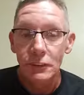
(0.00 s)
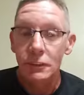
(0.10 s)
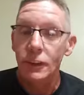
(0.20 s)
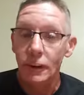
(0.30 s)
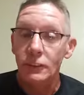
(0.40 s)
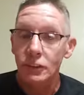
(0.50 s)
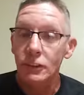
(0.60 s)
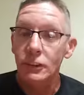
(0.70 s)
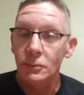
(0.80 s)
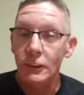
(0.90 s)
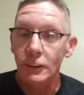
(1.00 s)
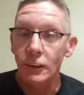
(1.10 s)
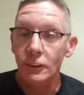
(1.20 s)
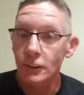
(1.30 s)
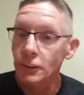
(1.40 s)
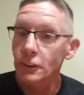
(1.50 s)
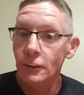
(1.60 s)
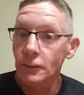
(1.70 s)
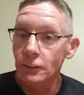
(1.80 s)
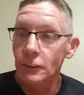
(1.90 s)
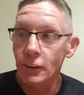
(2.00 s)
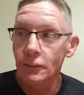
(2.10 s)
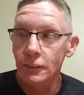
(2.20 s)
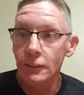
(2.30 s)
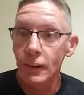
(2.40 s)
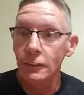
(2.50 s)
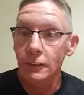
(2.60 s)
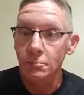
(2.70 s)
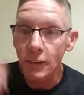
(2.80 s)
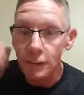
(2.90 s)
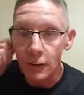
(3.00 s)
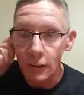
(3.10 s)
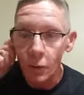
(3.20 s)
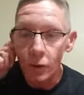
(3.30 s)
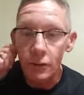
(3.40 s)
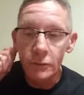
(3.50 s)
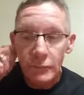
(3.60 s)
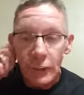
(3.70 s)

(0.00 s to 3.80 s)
Yeah, she is my daughter. You you're definitely right about that, Will.